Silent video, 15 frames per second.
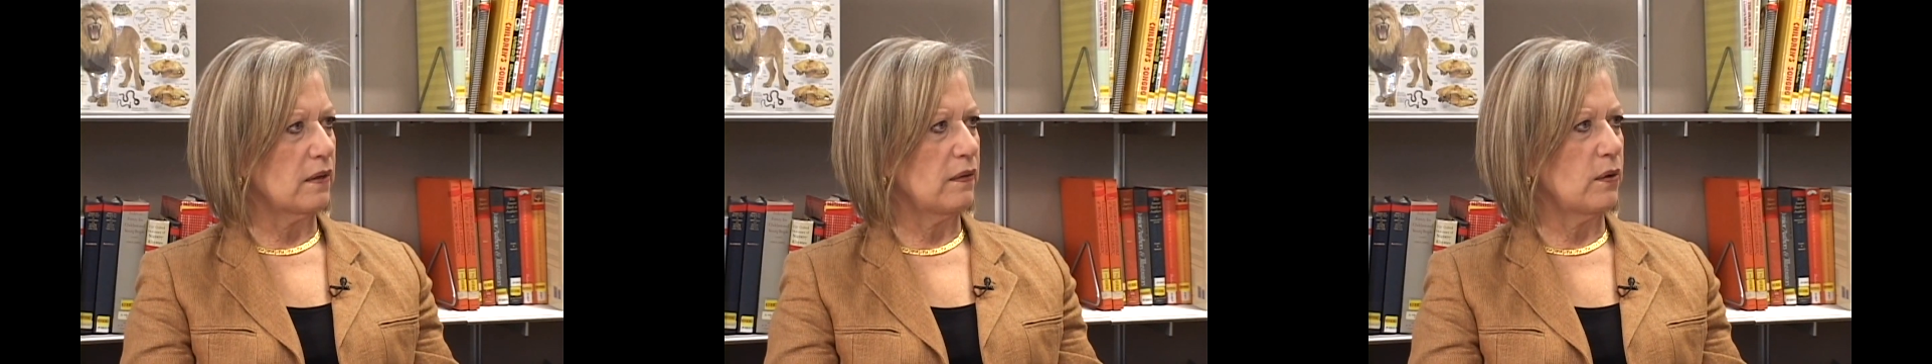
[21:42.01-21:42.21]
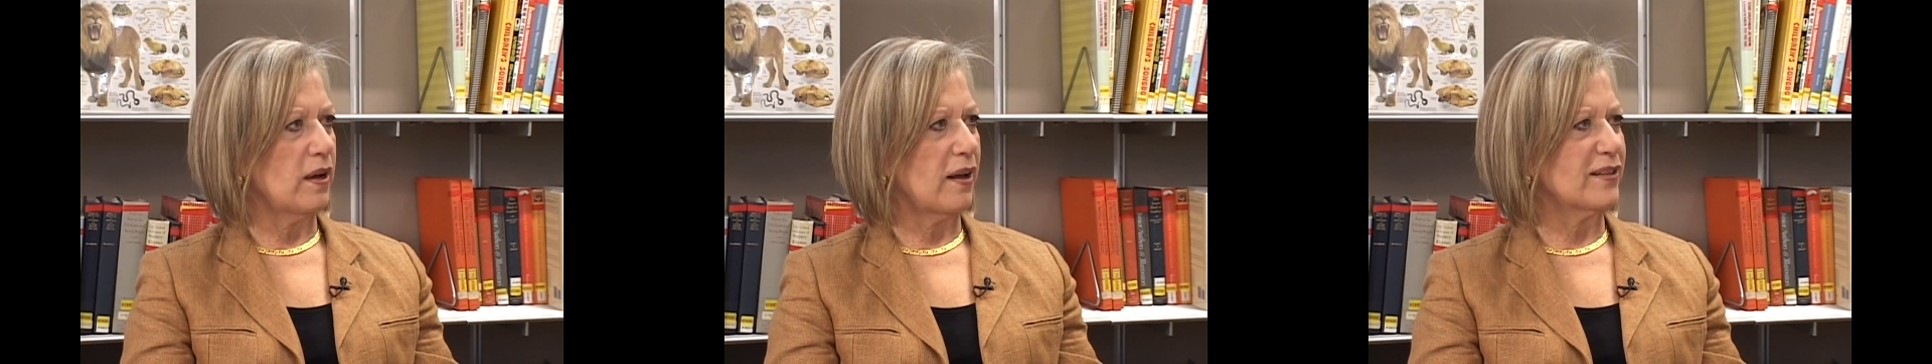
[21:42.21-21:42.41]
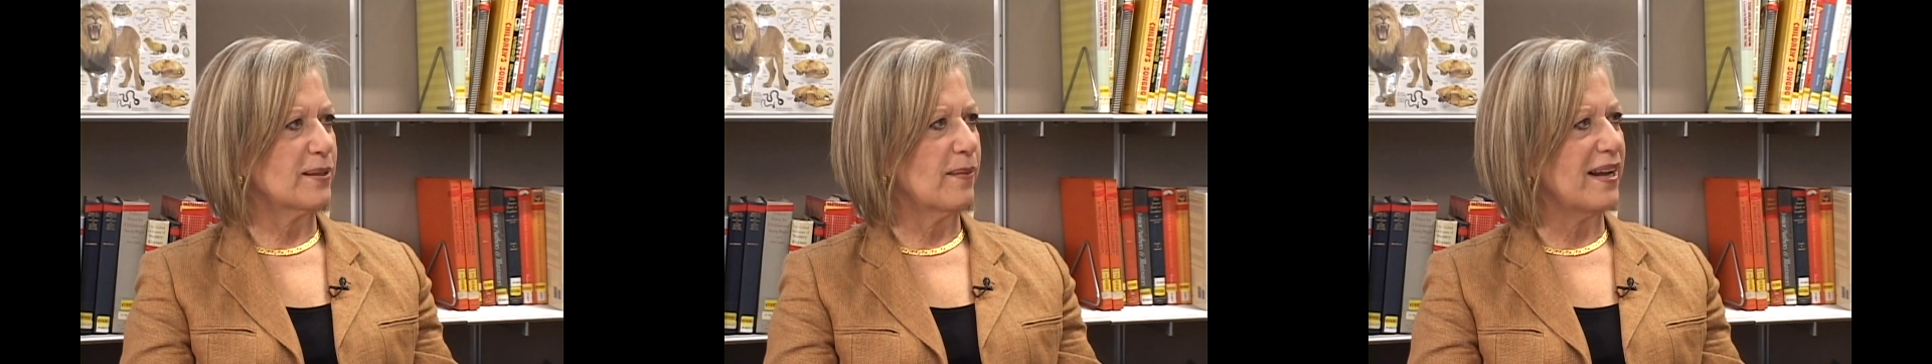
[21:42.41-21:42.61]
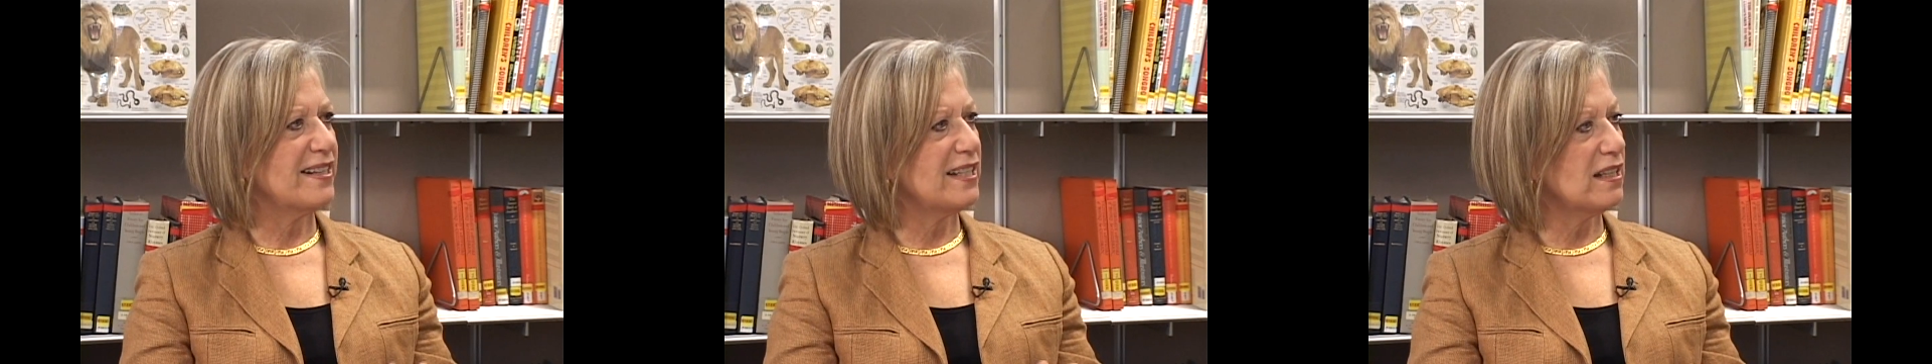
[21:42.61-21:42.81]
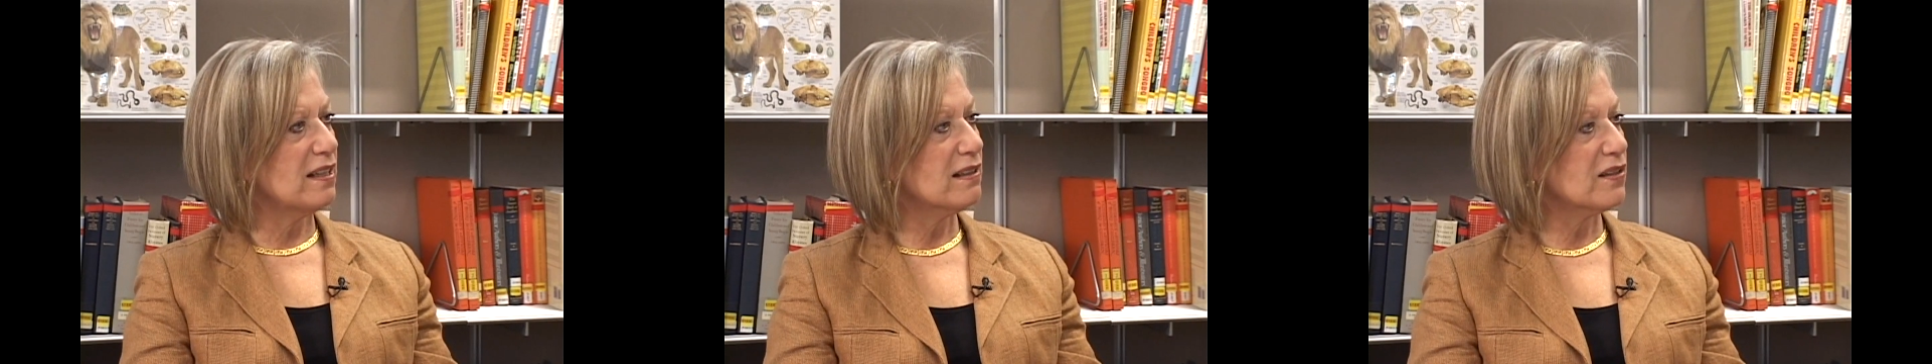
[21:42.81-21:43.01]
If you have some
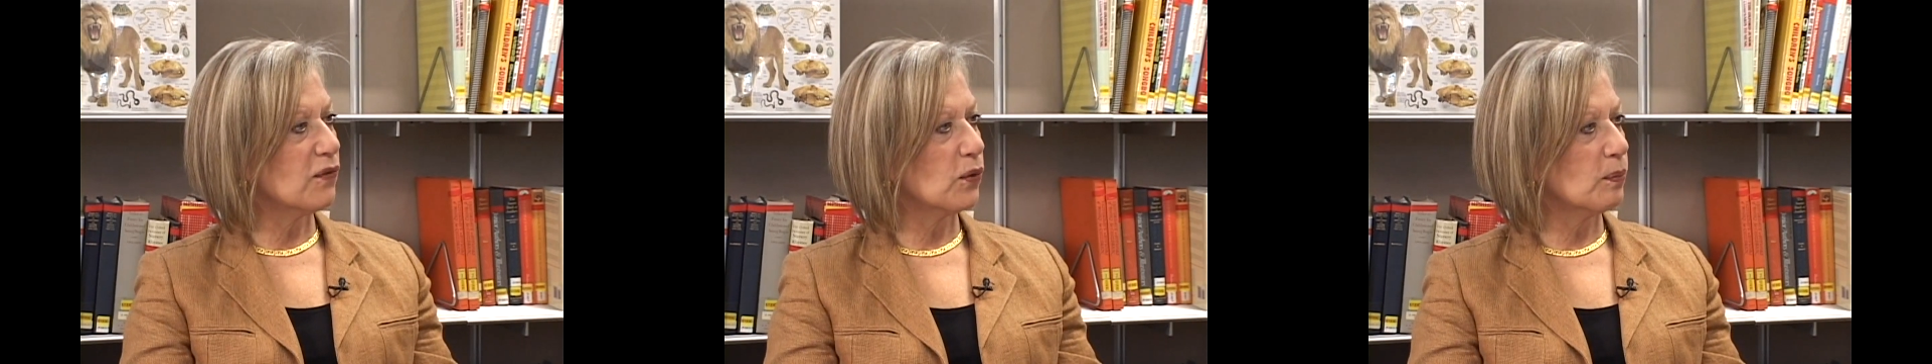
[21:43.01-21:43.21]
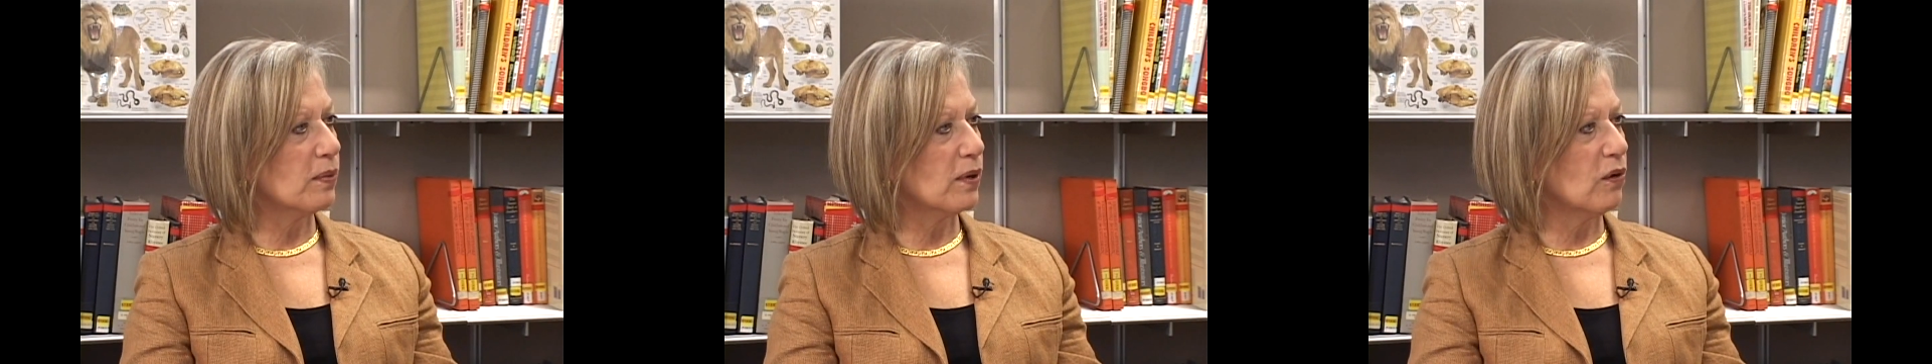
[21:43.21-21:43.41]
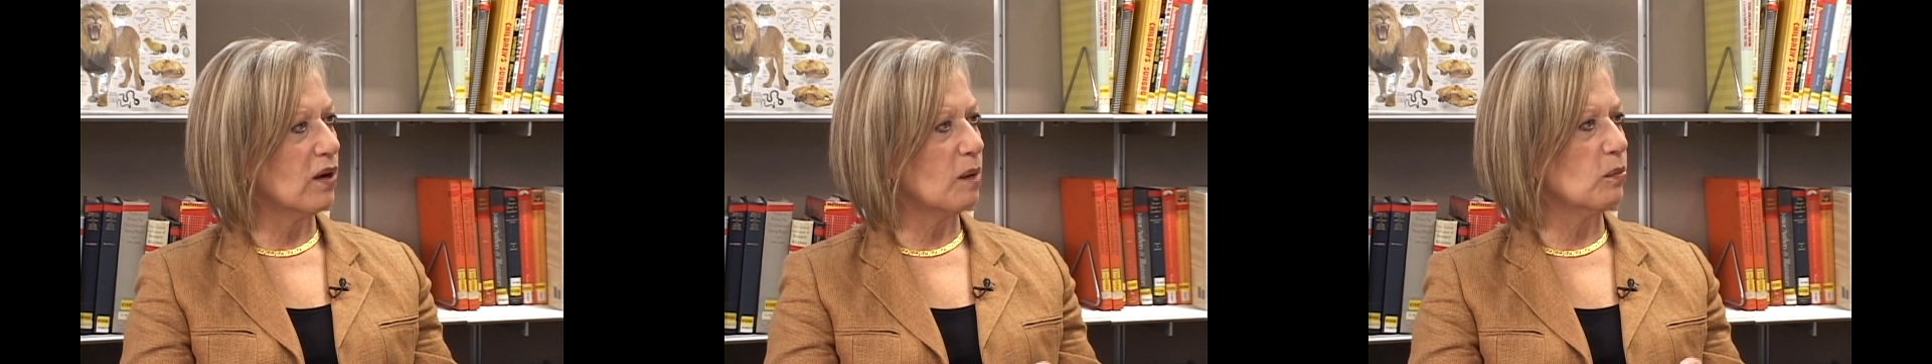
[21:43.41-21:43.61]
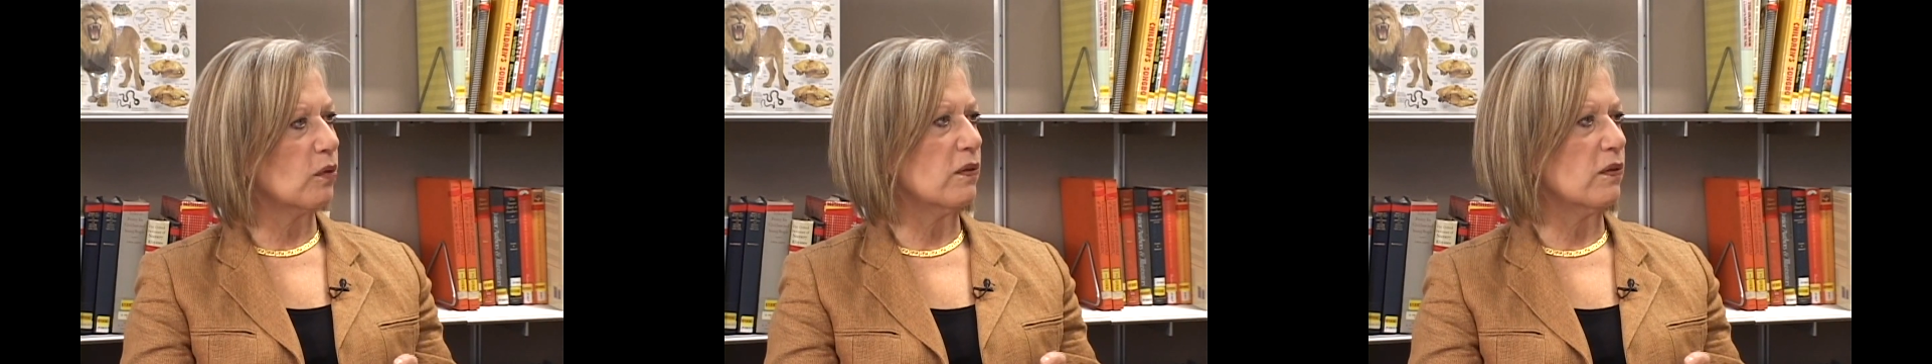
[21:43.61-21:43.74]
ideas for a program,